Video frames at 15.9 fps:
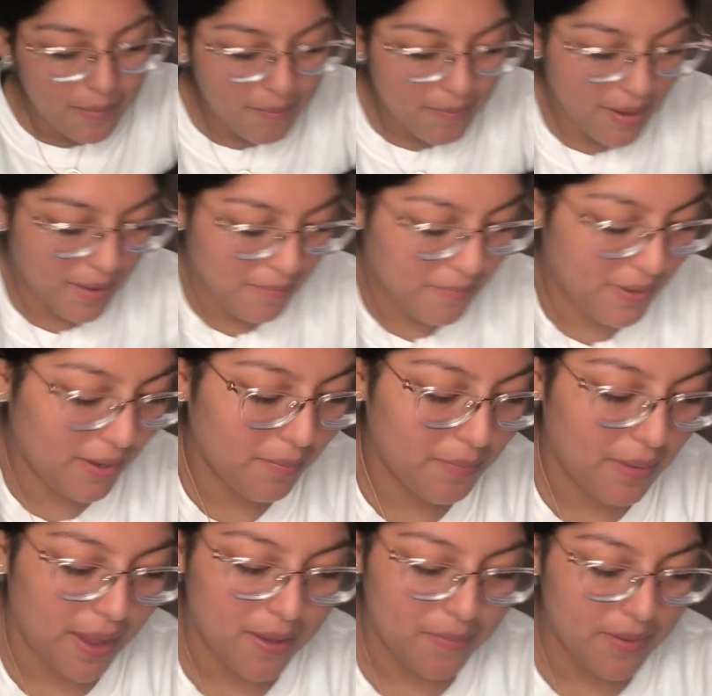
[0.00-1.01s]
My big
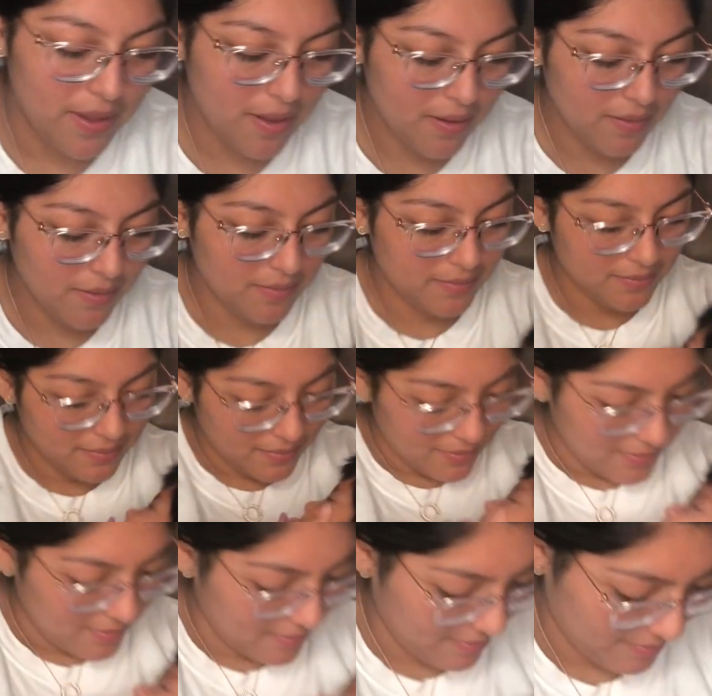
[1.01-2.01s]
baby.
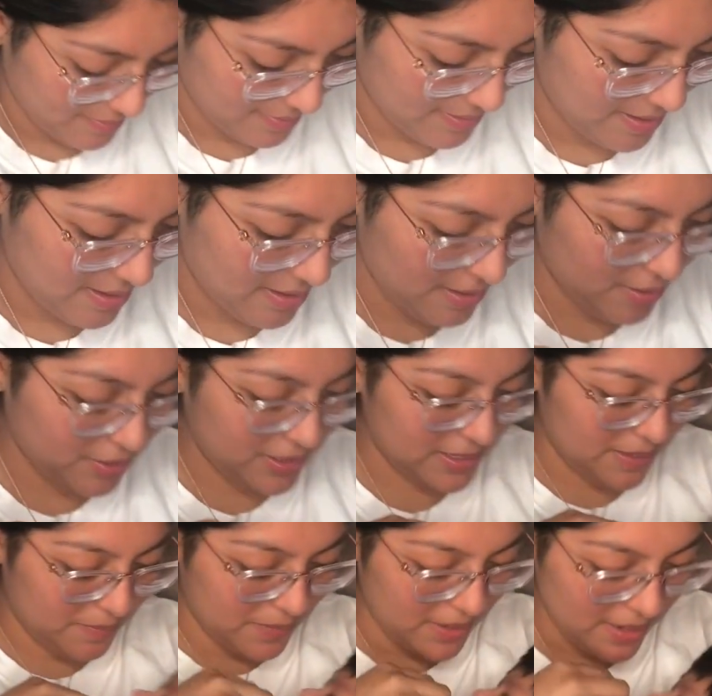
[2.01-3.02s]
You
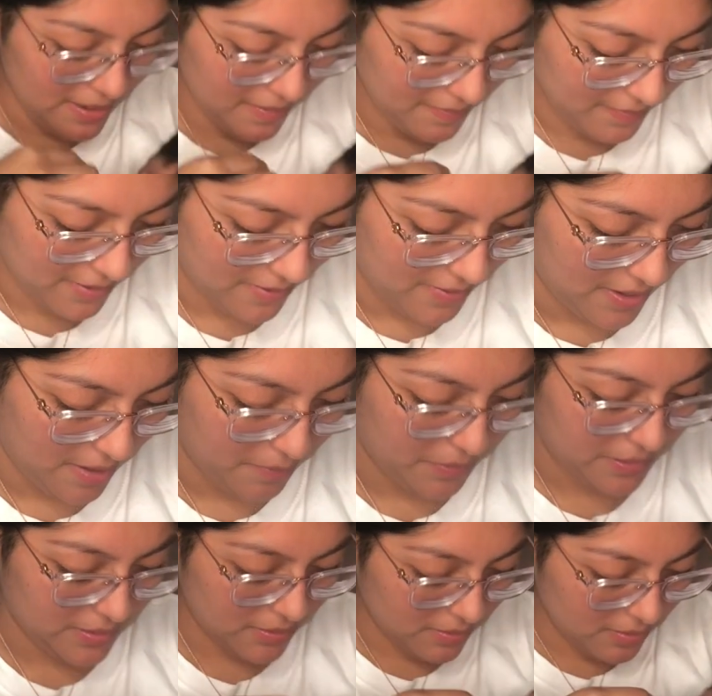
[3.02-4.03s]
sleepy? Okay,
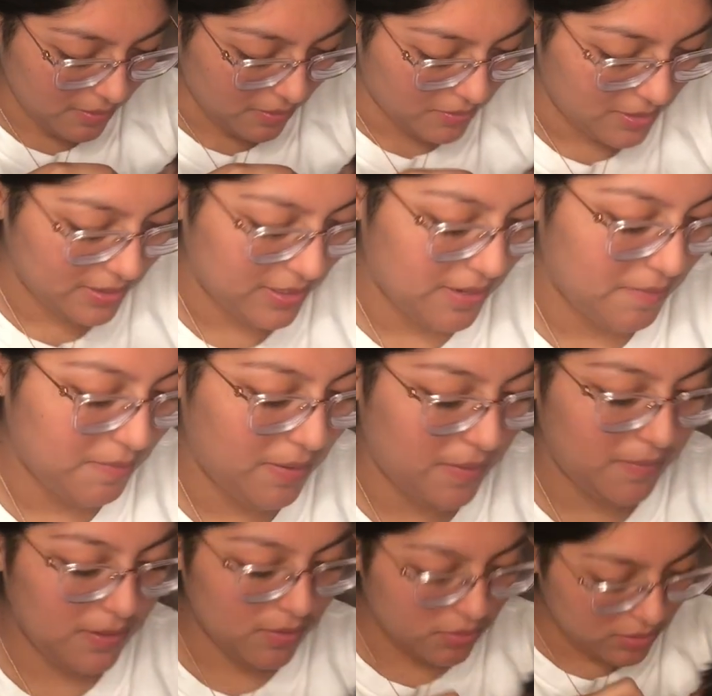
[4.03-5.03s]
let's go sleep.
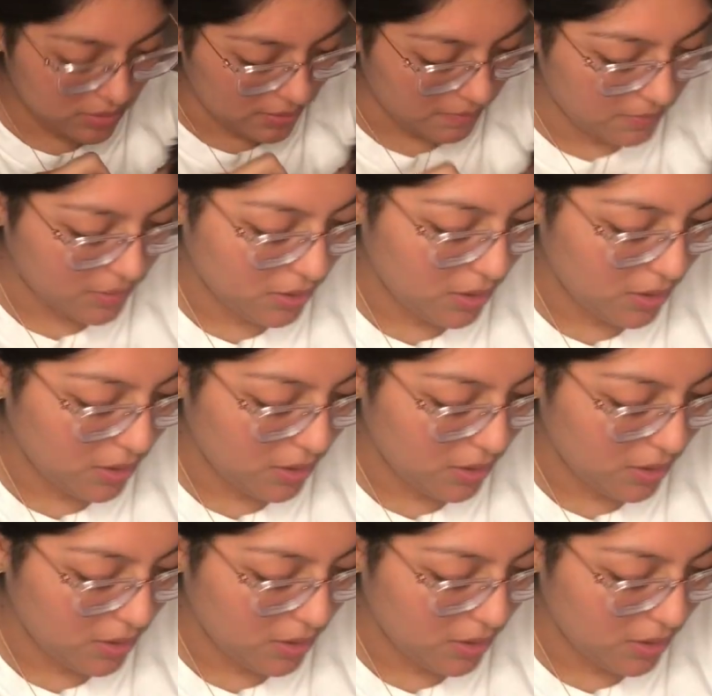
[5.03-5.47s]
Go sleep.